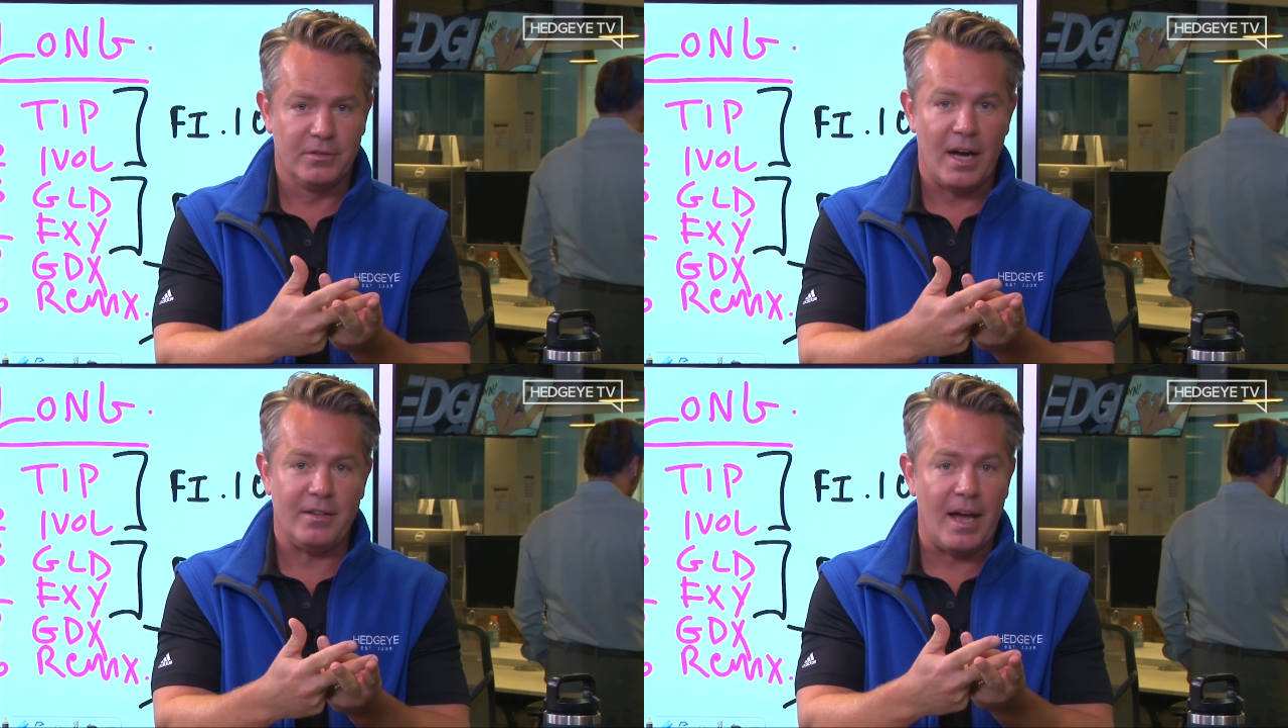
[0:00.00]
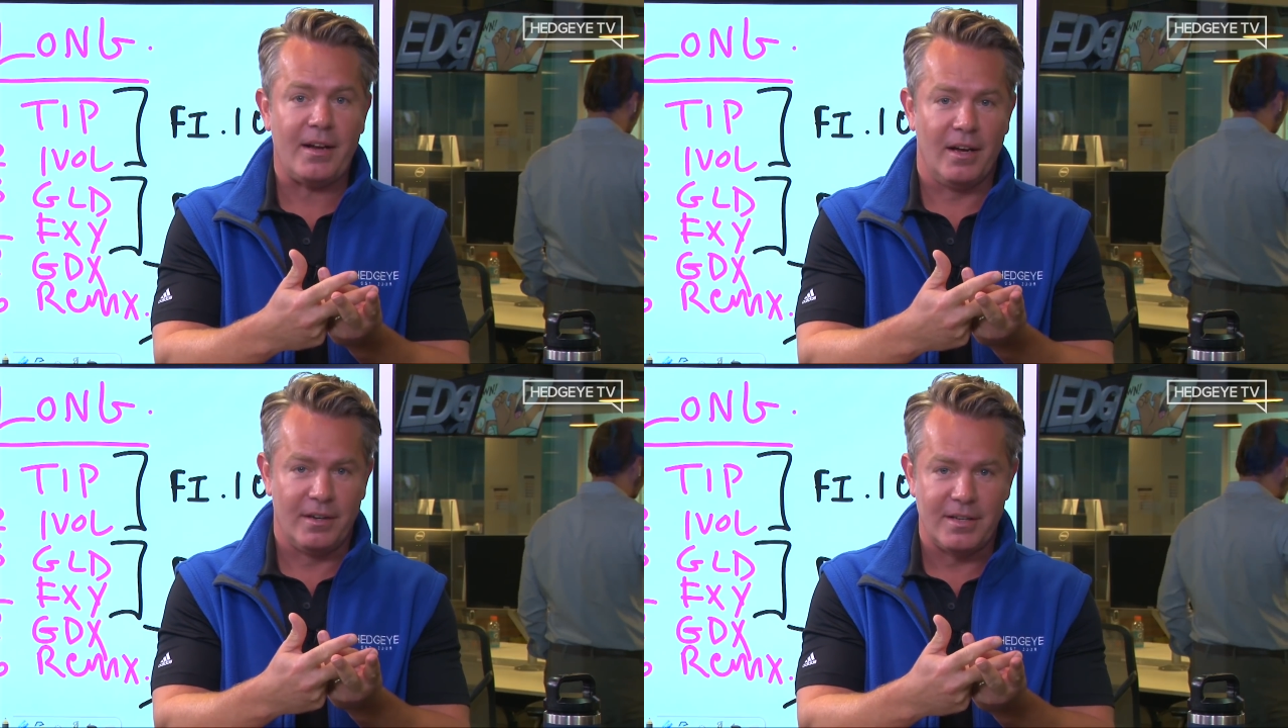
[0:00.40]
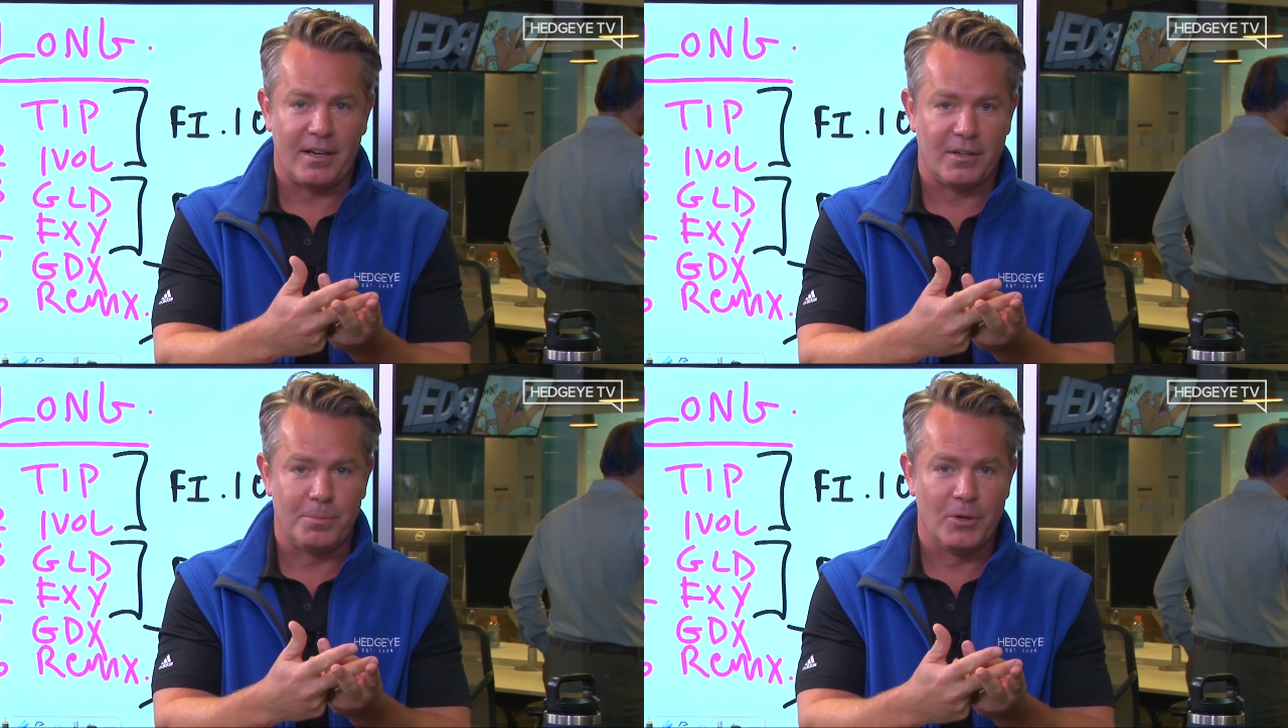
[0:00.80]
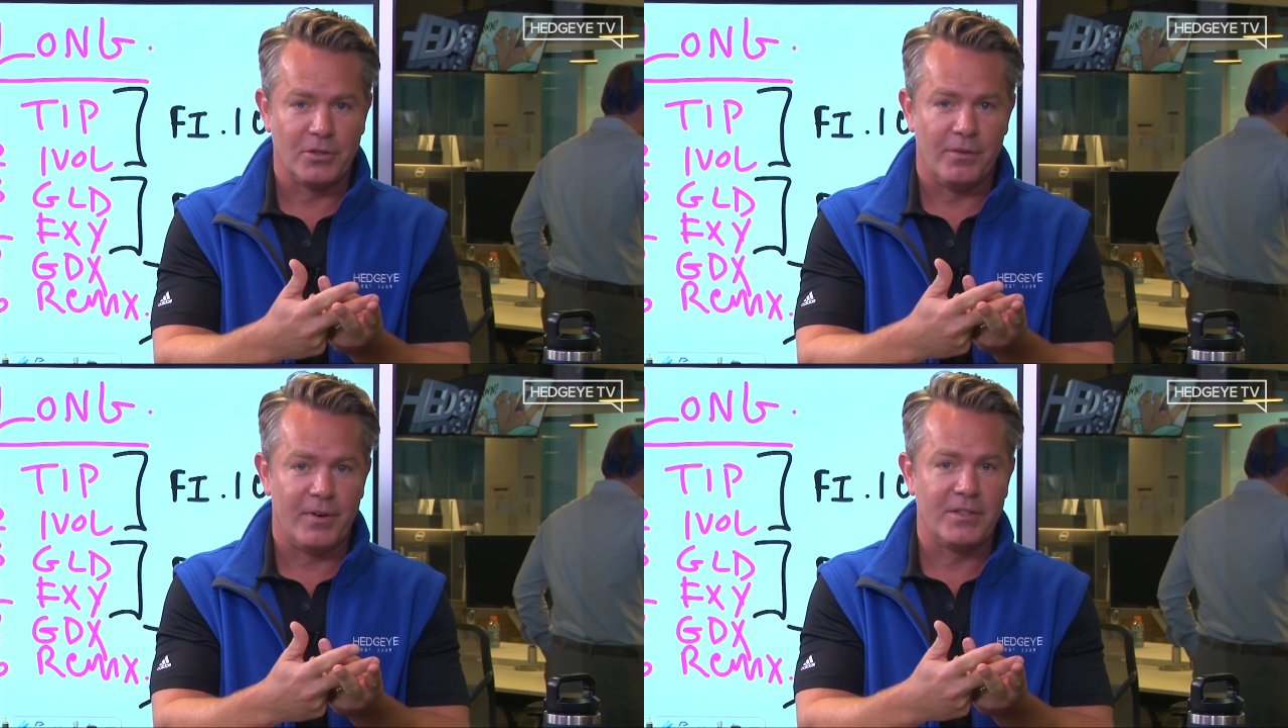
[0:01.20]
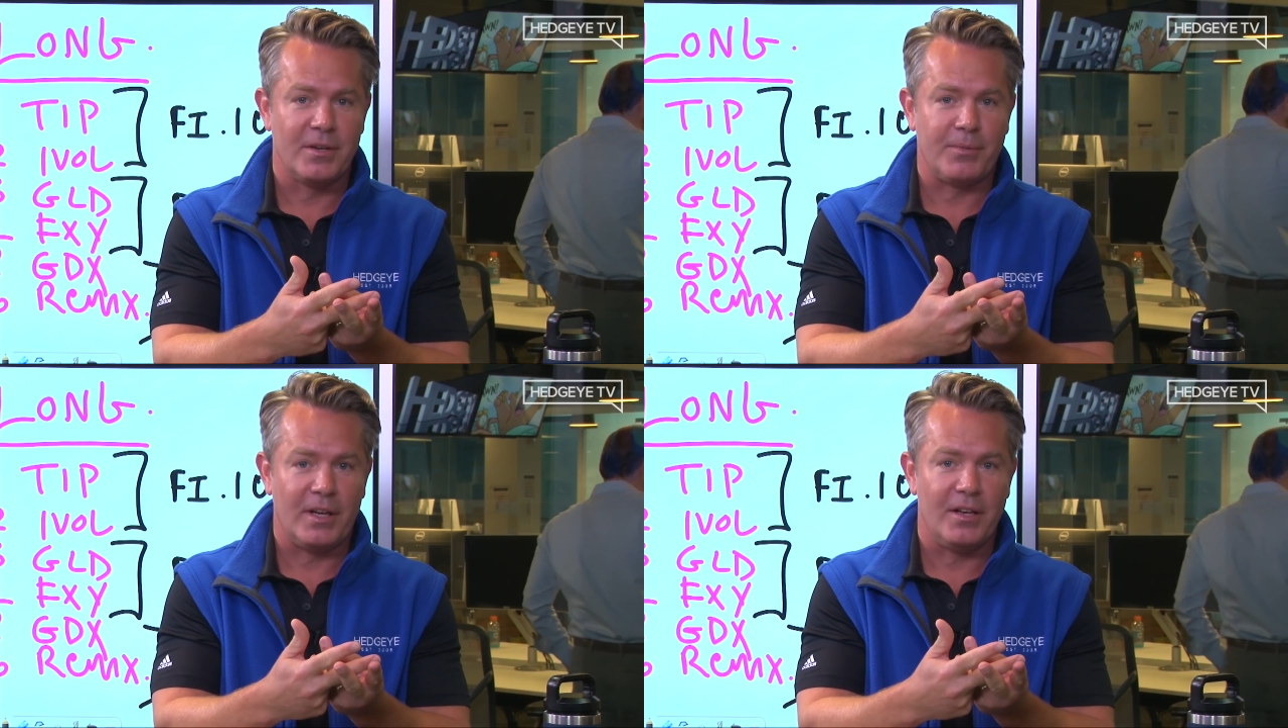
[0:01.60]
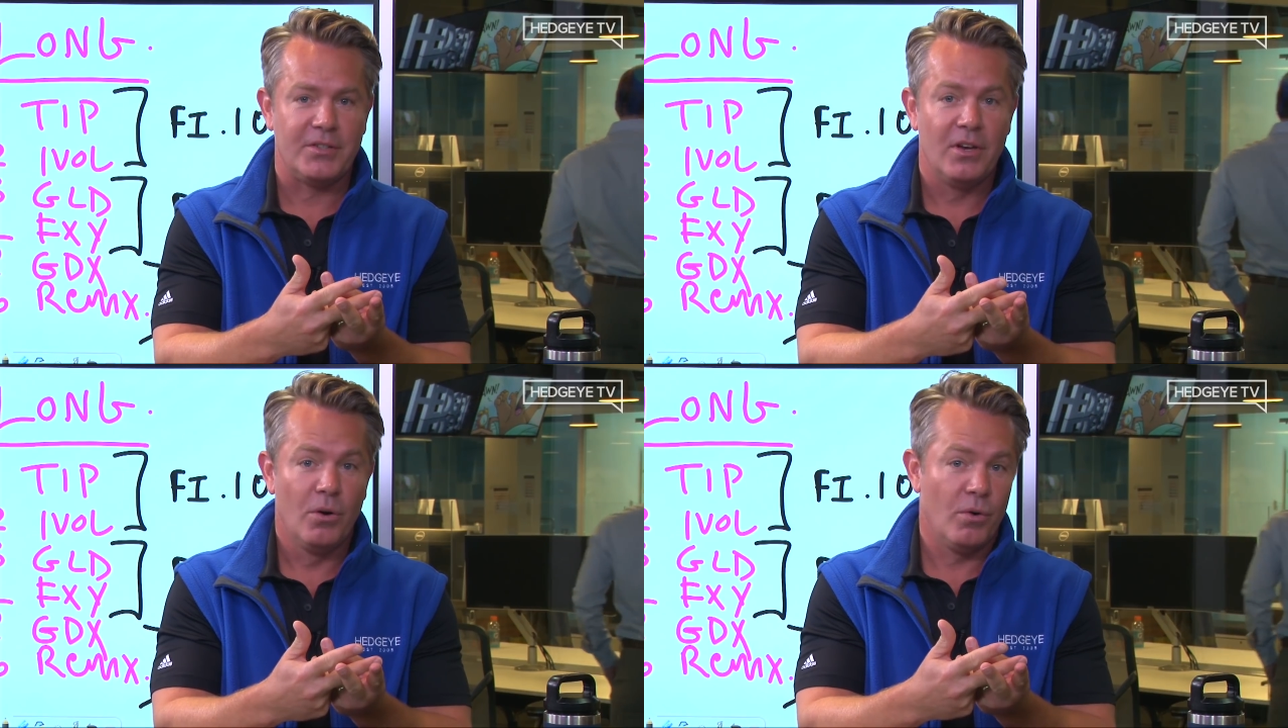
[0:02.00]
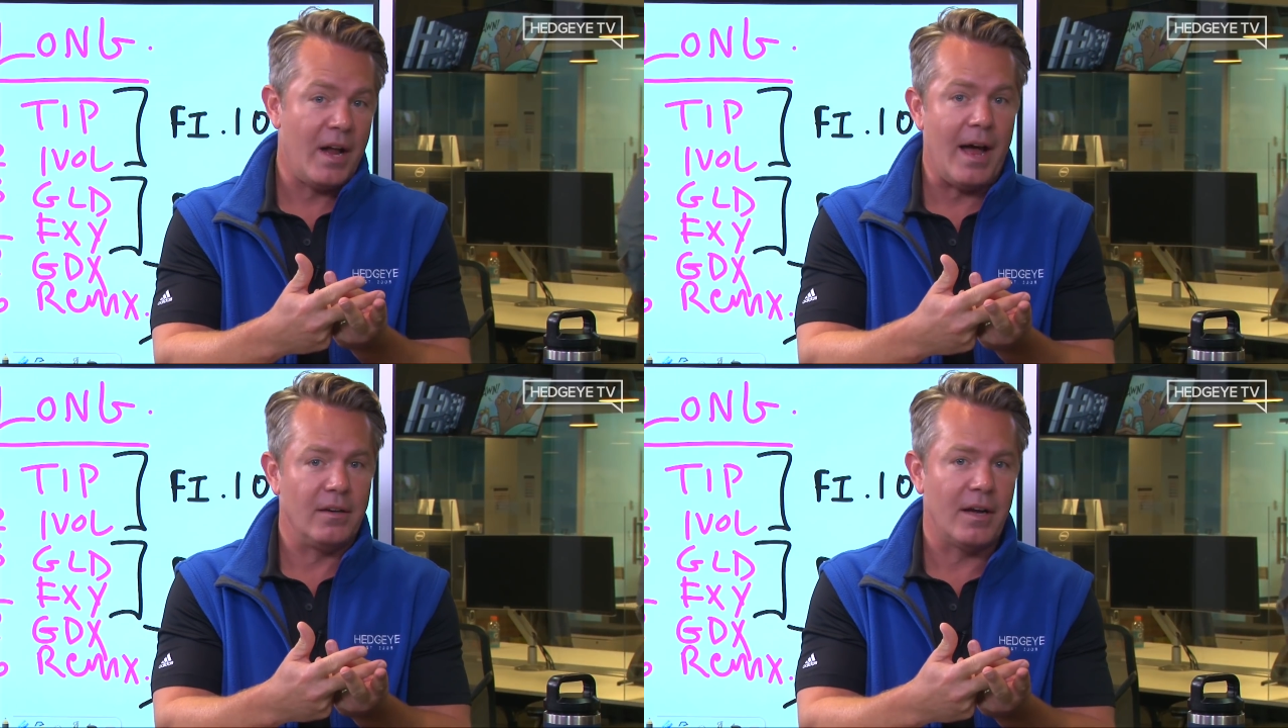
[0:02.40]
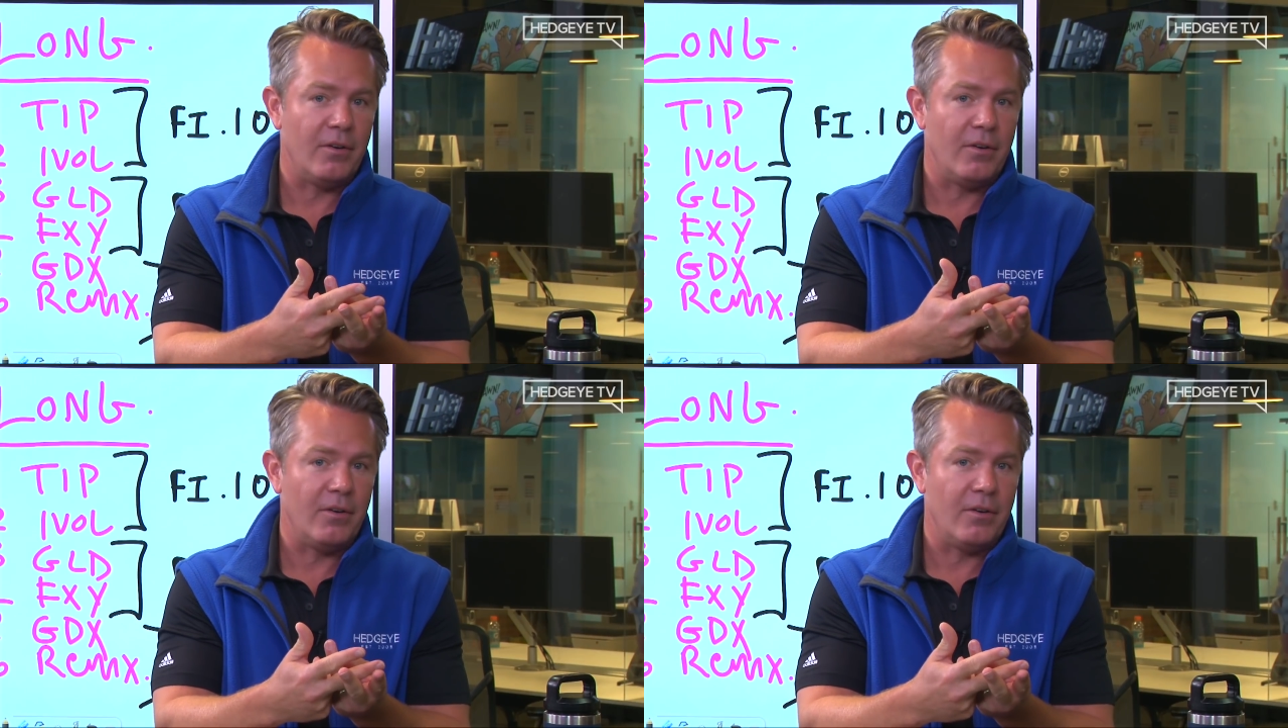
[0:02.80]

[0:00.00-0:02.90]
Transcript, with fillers: Not that kind of tech exposure. I'll find something else or not.